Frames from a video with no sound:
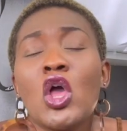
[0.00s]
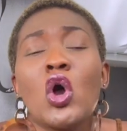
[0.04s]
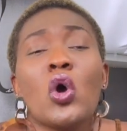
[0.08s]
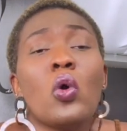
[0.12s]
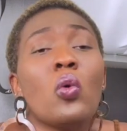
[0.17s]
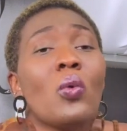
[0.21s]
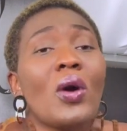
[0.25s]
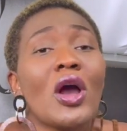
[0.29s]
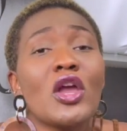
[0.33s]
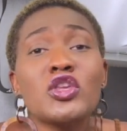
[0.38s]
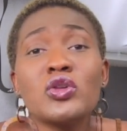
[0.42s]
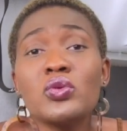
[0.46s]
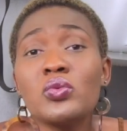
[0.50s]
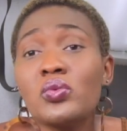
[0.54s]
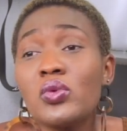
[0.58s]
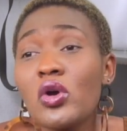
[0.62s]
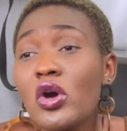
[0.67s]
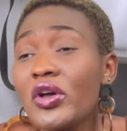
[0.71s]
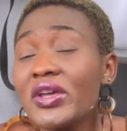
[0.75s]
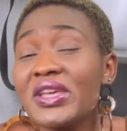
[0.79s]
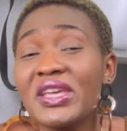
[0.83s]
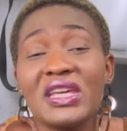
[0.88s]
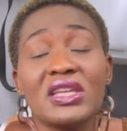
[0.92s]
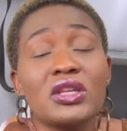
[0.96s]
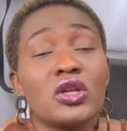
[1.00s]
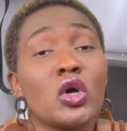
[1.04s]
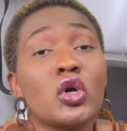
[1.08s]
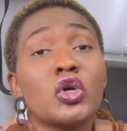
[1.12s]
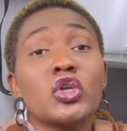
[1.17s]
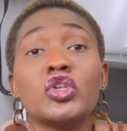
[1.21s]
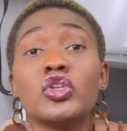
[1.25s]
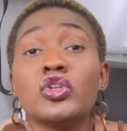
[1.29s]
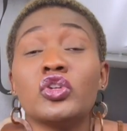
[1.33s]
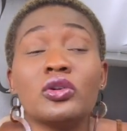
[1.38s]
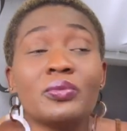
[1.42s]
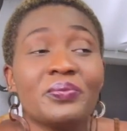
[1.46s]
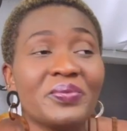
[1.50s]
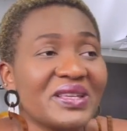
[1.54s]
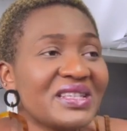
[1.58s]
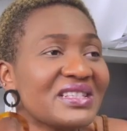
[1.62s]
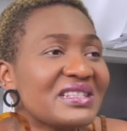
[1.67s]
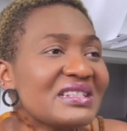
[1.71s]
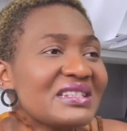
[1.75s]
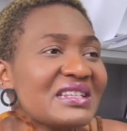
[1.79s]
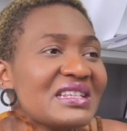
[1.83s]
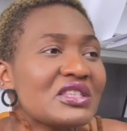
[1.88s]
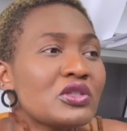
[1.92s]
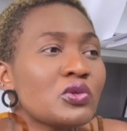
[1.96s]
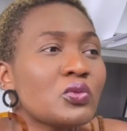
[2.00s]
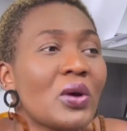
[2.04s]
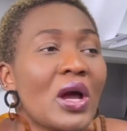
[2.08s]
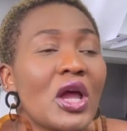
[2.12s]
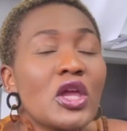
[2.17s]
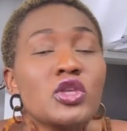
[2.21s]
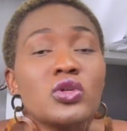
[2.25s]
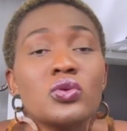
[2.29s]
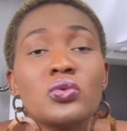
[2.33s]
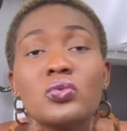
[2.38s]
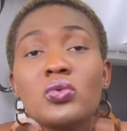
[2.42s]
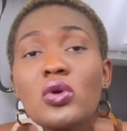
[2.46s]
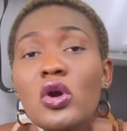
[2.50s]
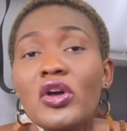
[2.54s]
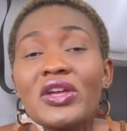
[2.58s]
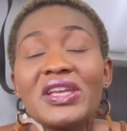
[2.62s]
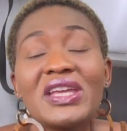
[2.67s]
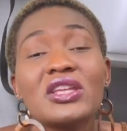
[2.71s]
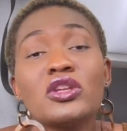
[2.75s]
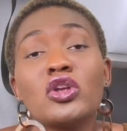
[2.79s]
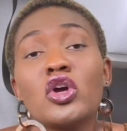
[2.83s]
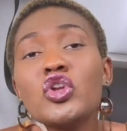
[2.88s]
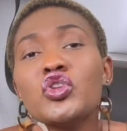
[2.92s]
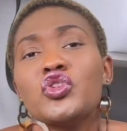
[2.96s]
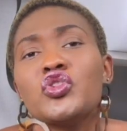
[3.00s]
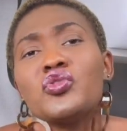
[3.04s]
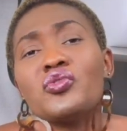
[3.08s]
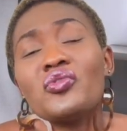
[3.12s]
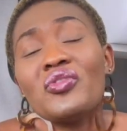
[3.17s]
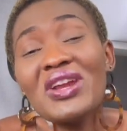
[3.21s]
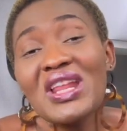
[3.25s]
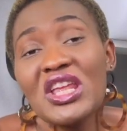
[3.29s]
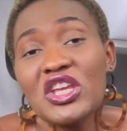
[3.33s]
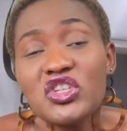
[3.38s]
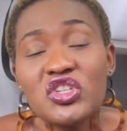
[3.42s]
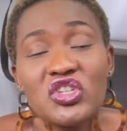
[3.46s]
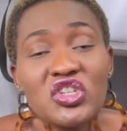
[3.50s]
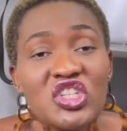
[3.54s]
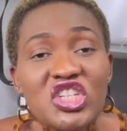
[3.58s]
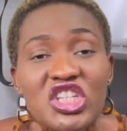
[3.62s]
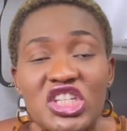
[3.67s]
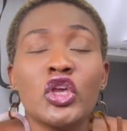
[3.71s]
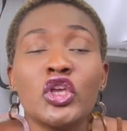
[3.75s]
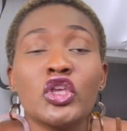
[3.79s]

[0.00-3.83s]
while you're working on your business, while you're working on your relationship,